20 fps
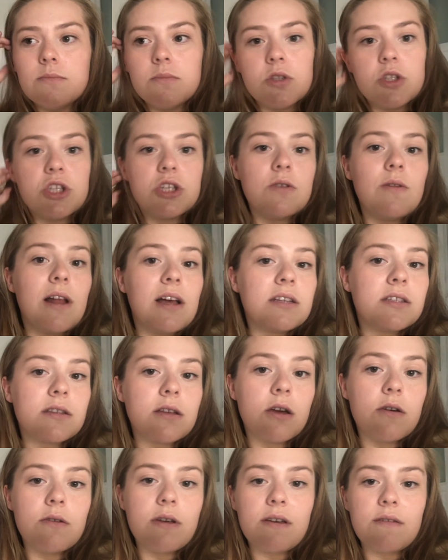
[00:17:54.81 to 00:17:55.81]
do let us
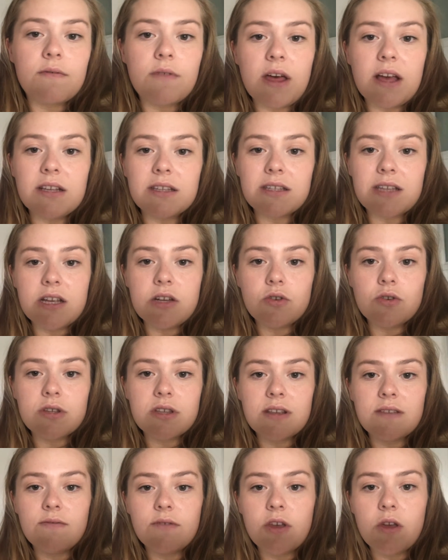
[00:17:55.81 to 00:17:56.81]
know if that's
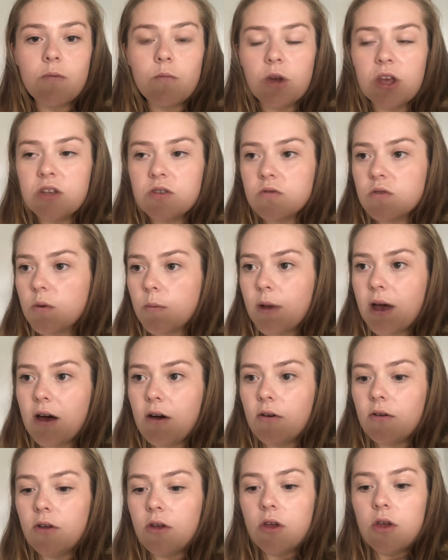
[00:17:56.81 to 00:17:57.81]
interesting for you, and we can talk
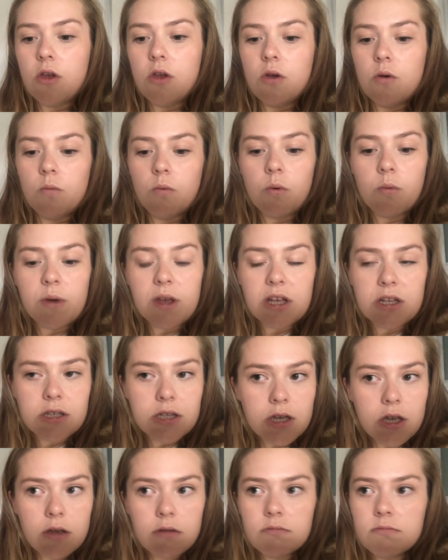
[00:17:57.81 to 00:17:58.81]
about what we can
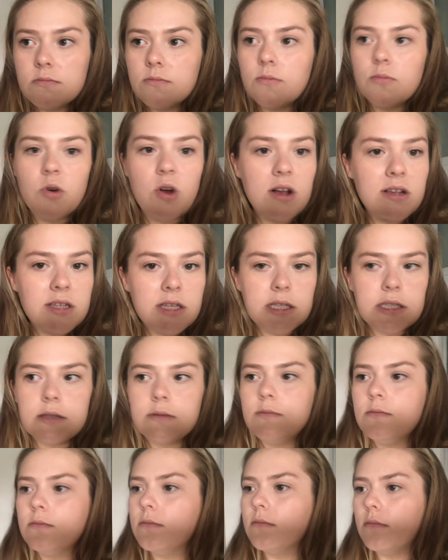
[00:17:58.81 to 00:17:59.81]
do,
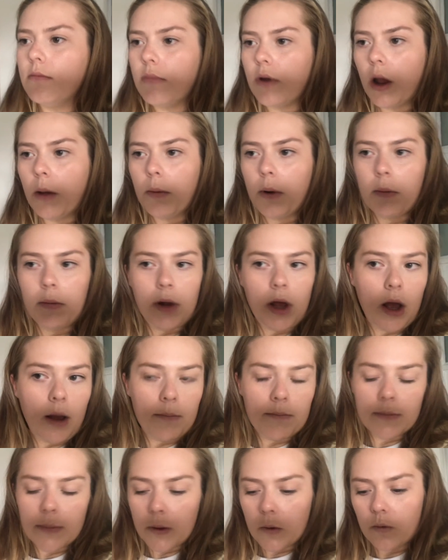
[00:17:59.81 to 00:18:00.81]
prices, blah blah blah,
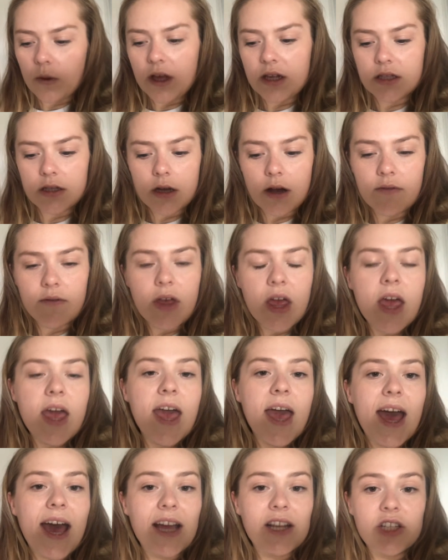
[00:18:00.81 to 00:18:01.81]
all that stuff.
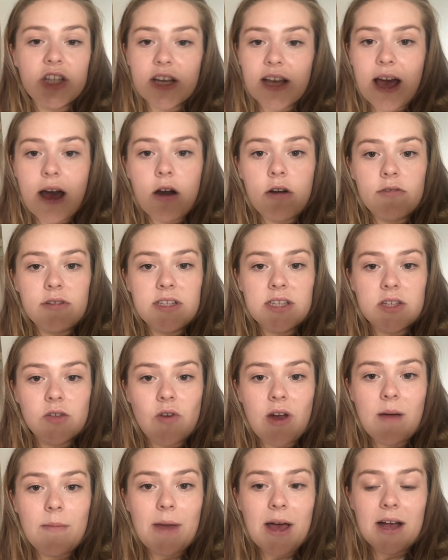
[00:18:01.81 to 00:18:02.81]
And check out our
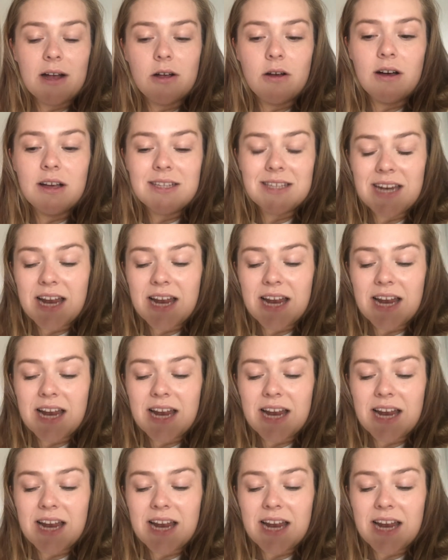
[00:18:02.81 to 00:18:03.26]
Instagram at Kaizen